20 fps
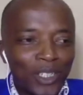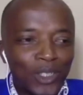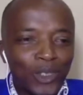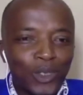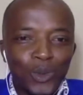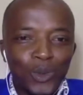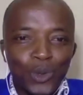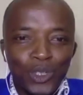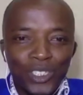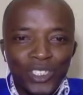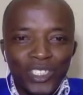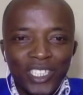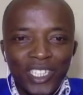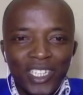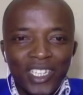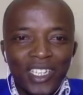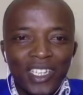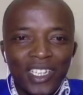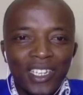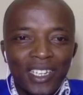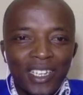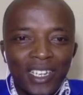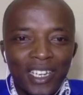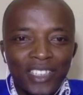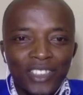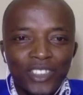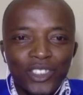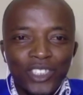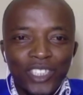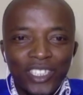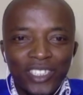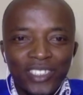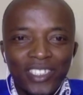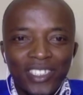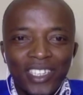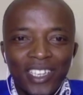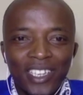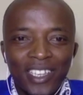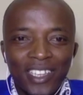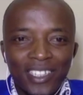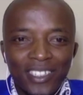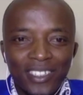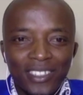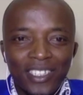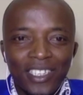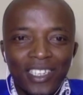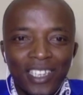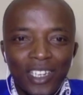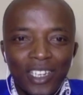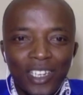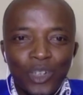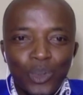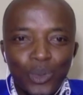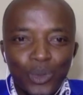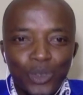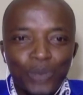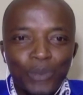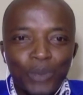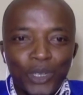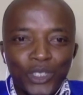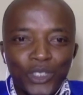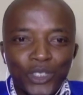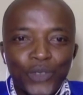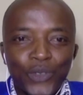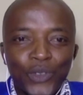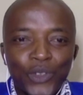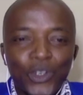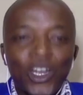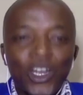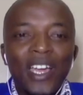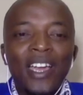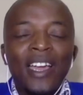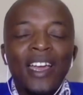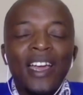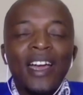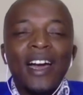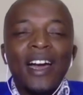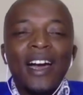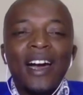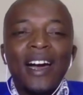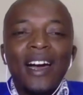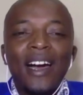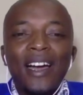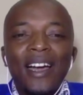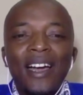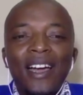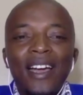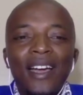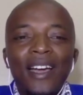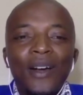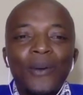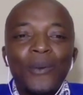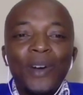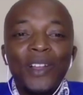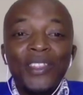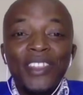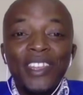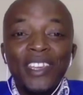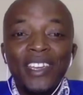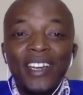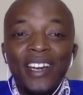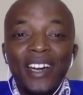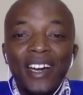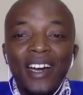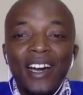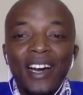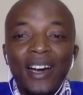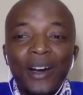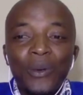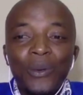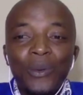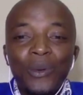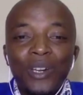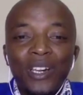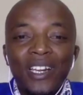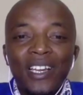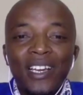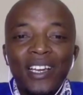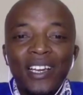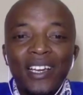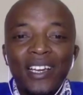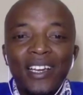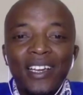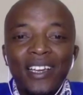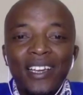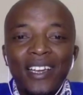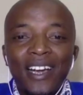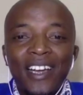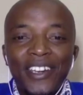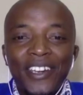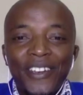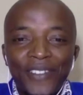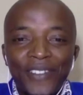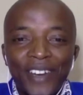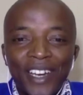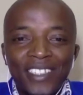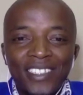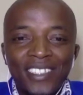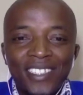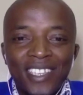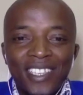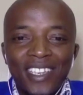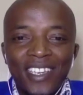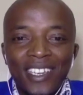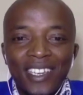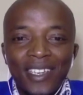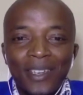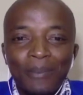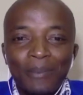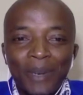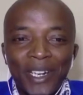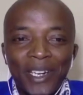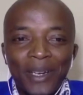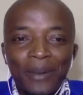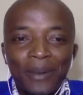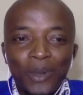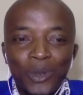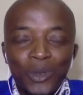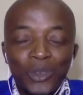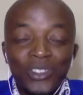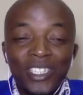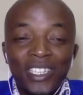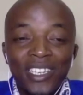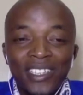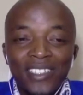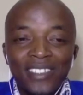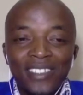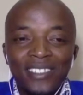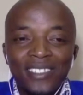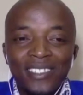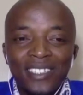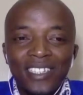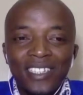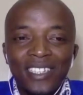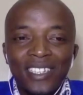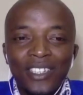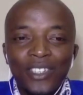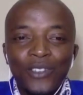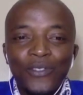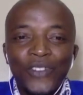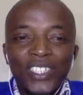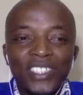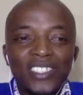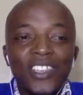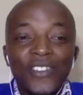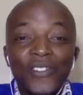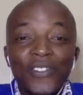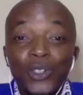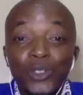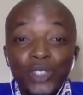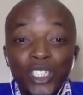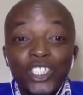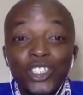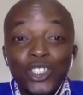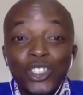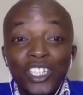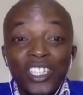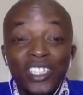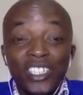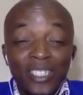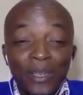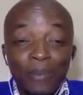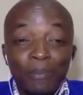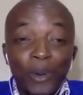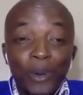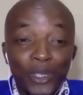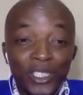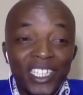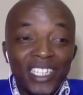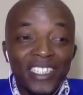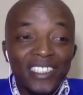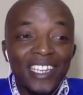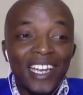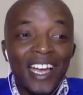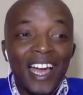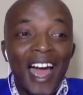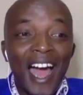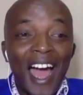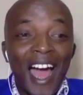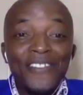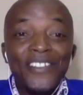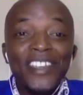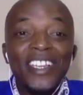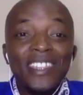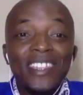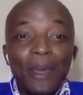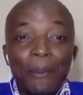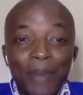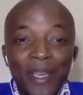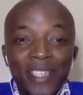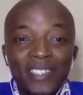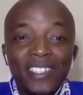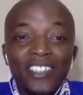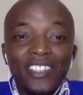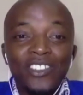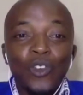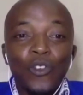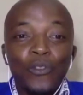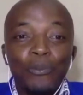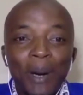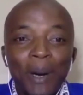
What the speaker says: add on what Anthony is saying, that's a good point of view. One thing I will advise the Madam Lucy is, first, the foundation is important. Having the basics of